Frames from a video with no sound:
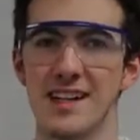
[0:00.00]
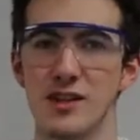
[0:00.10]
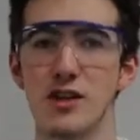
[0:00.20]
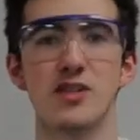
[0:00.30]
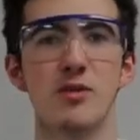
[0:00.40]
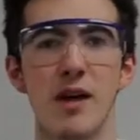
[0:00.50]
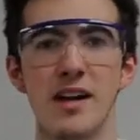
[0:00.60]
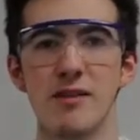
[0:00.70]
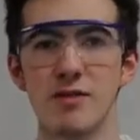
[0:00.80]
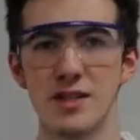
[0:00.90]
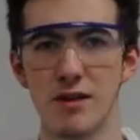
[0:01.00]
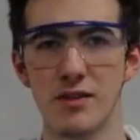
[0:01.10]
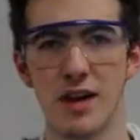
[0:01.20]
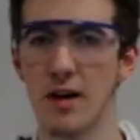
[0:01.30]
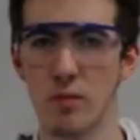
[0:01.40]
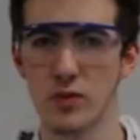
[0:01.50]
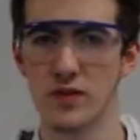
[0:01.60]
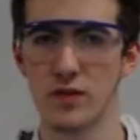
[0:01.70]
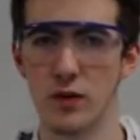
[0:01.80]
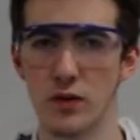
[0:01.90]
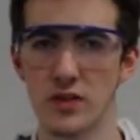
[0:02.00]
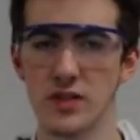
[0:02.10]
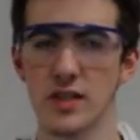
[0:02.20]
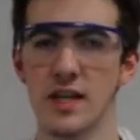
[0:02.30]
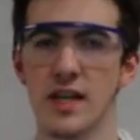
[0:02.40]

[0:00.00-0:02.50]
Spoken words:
thus creating a resultant upwards force.